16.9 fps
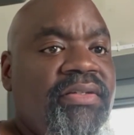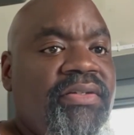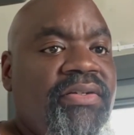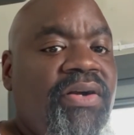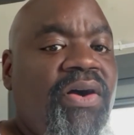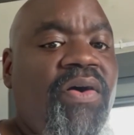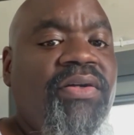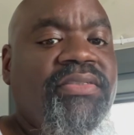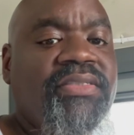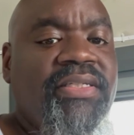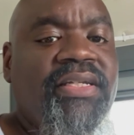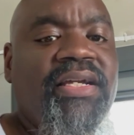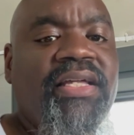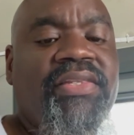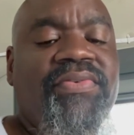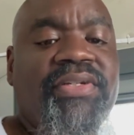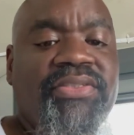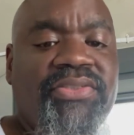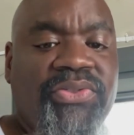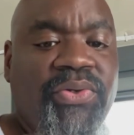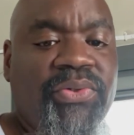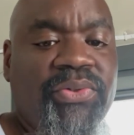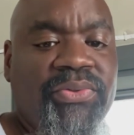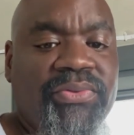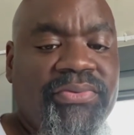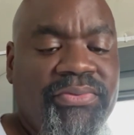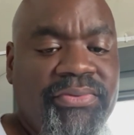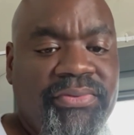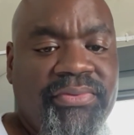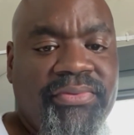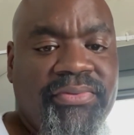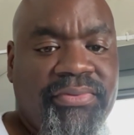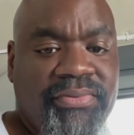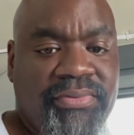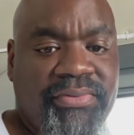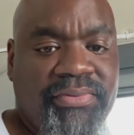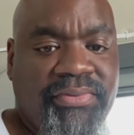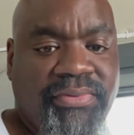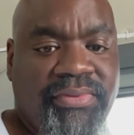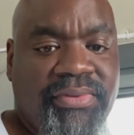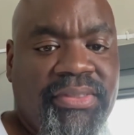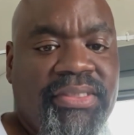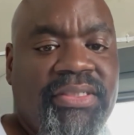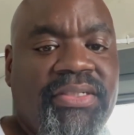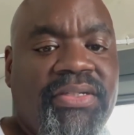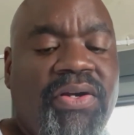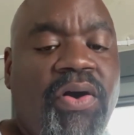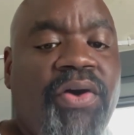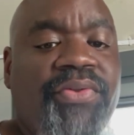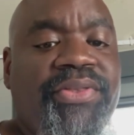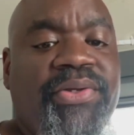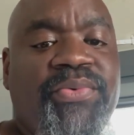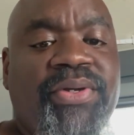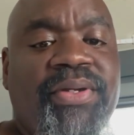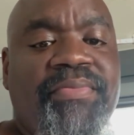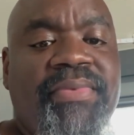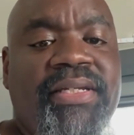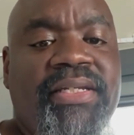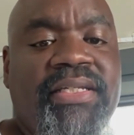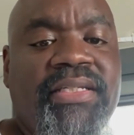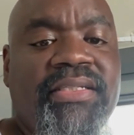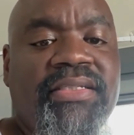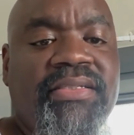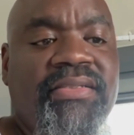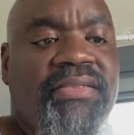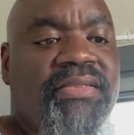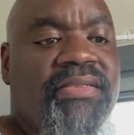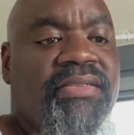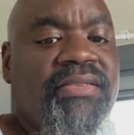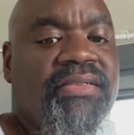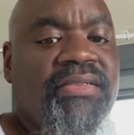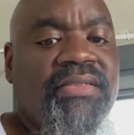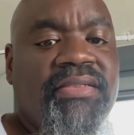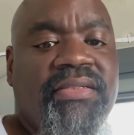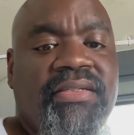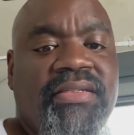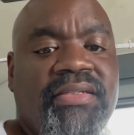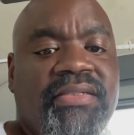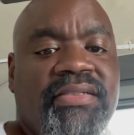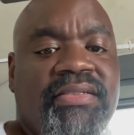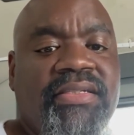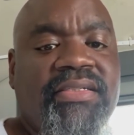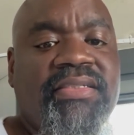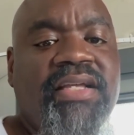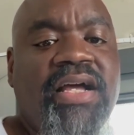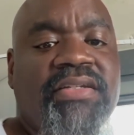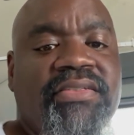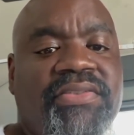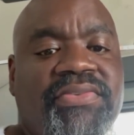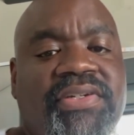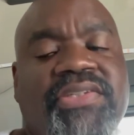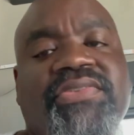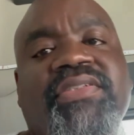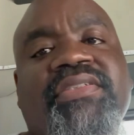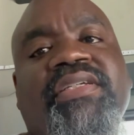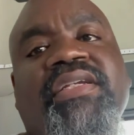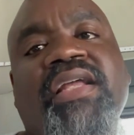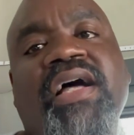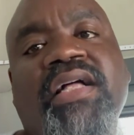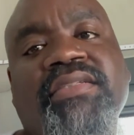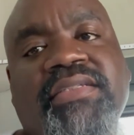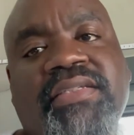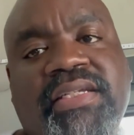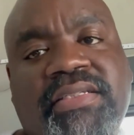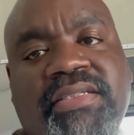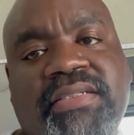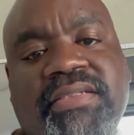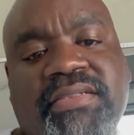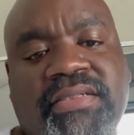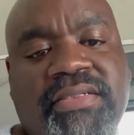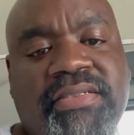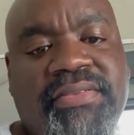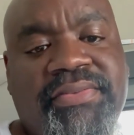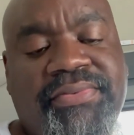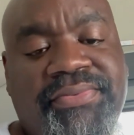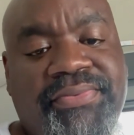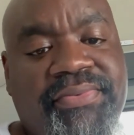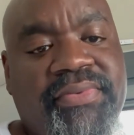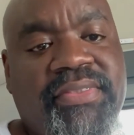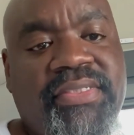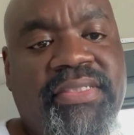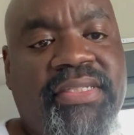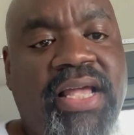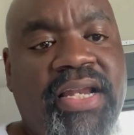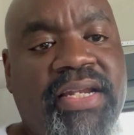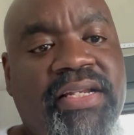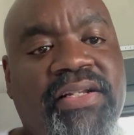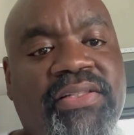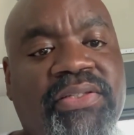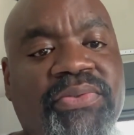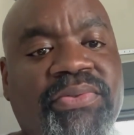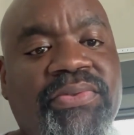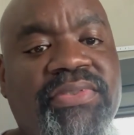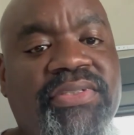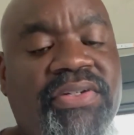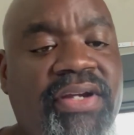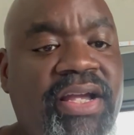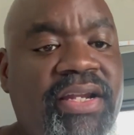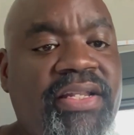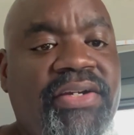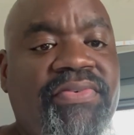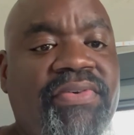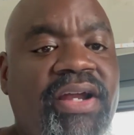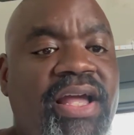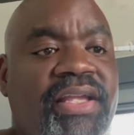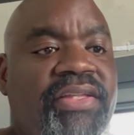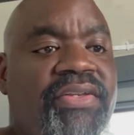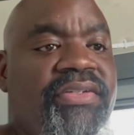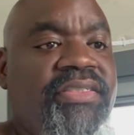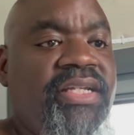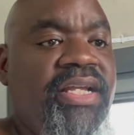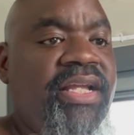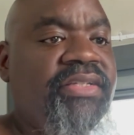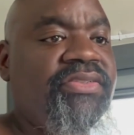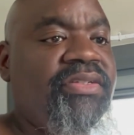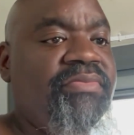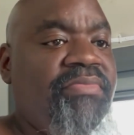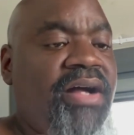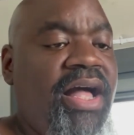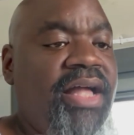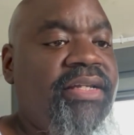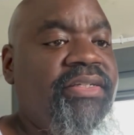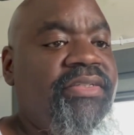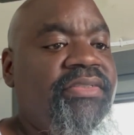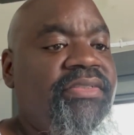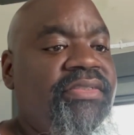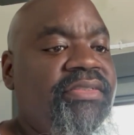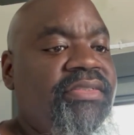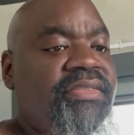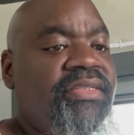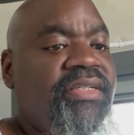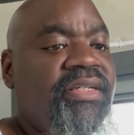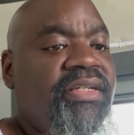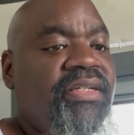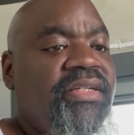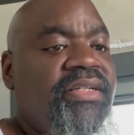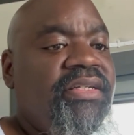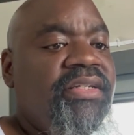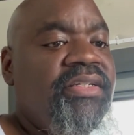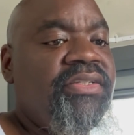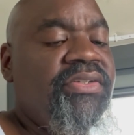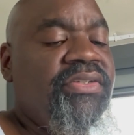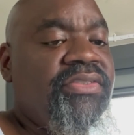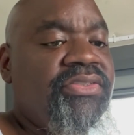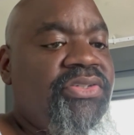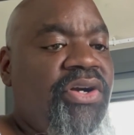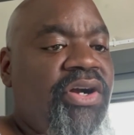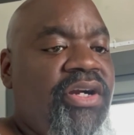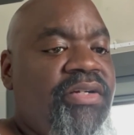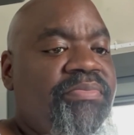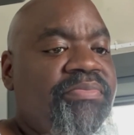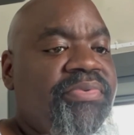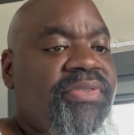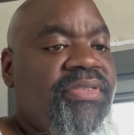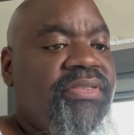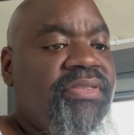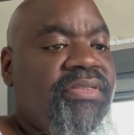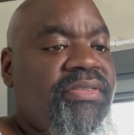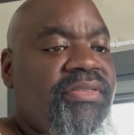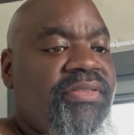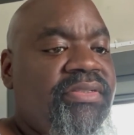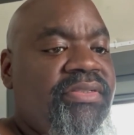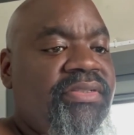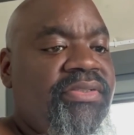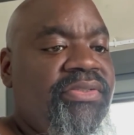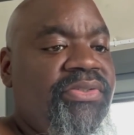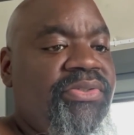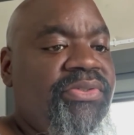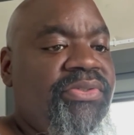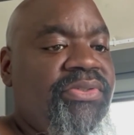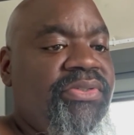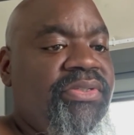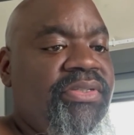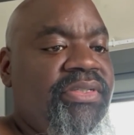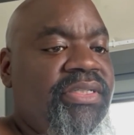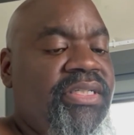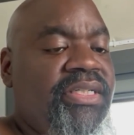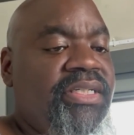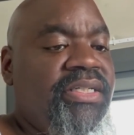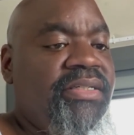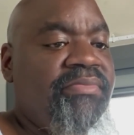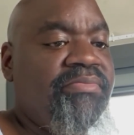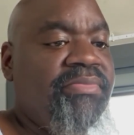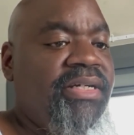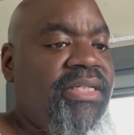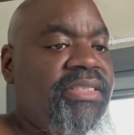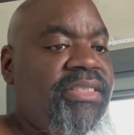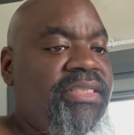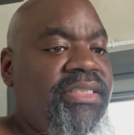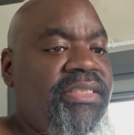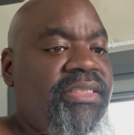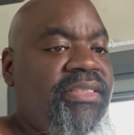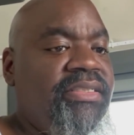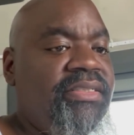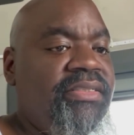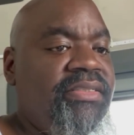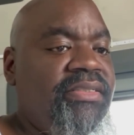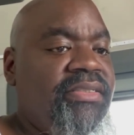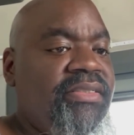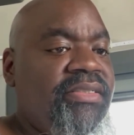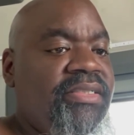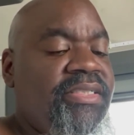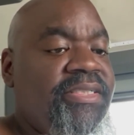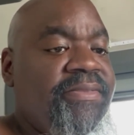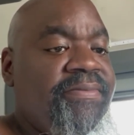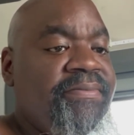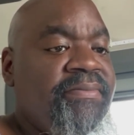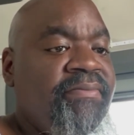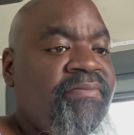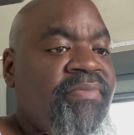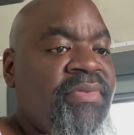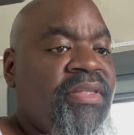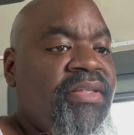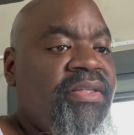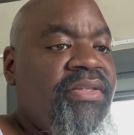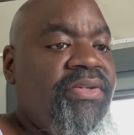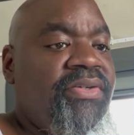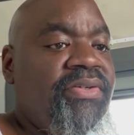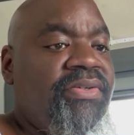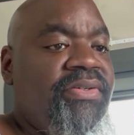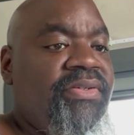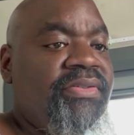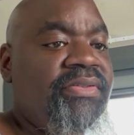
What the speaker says: altogether in total, all the equipment is $6,310.18. That includes your headache rack, your chains, your binders, your tarps, your bungees, your